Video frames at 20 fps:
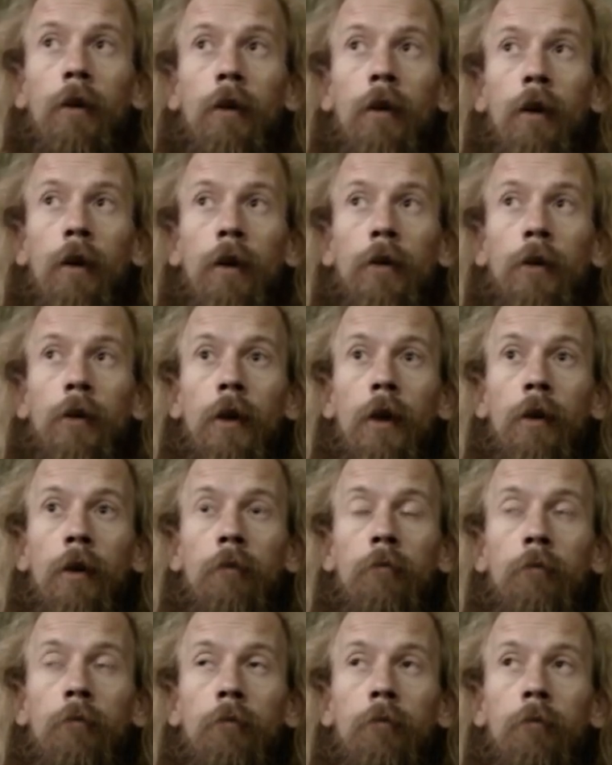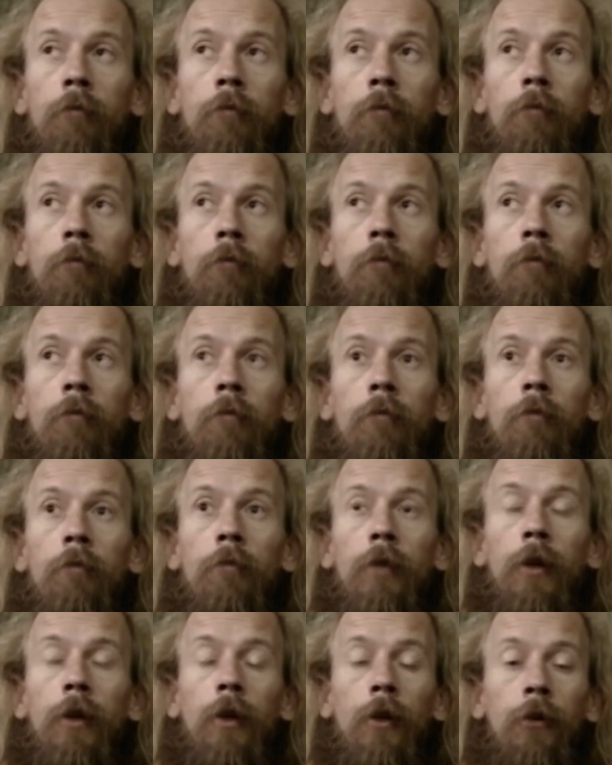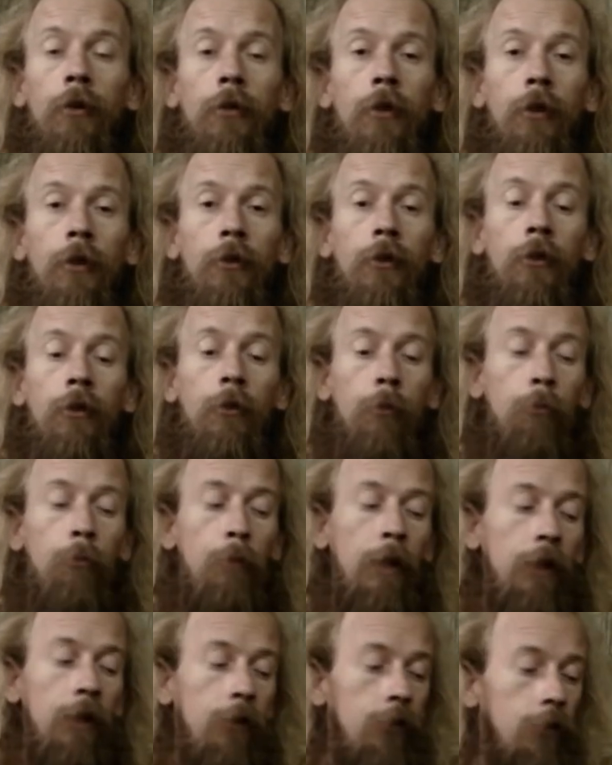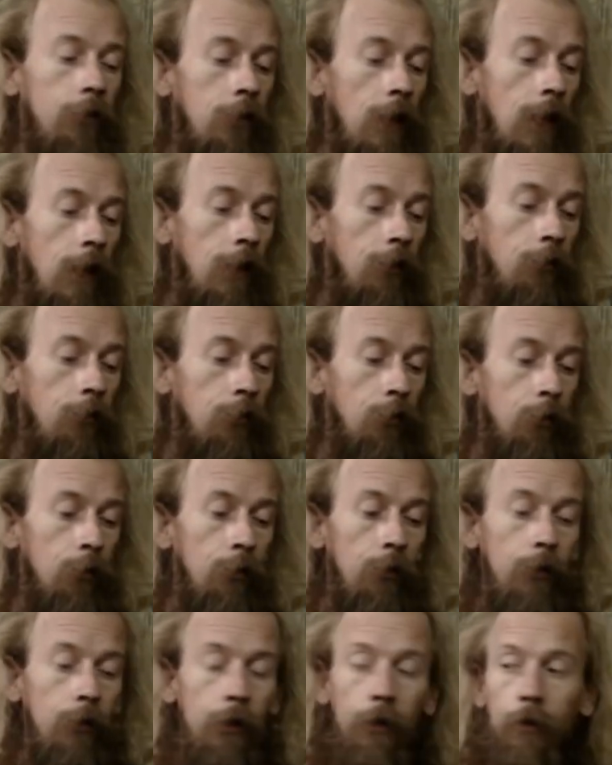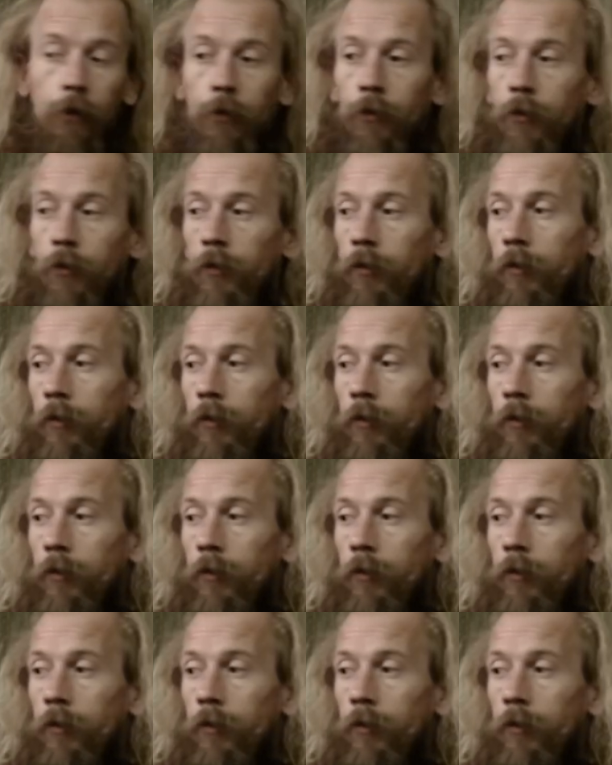And, um, you know, so just big scare stories,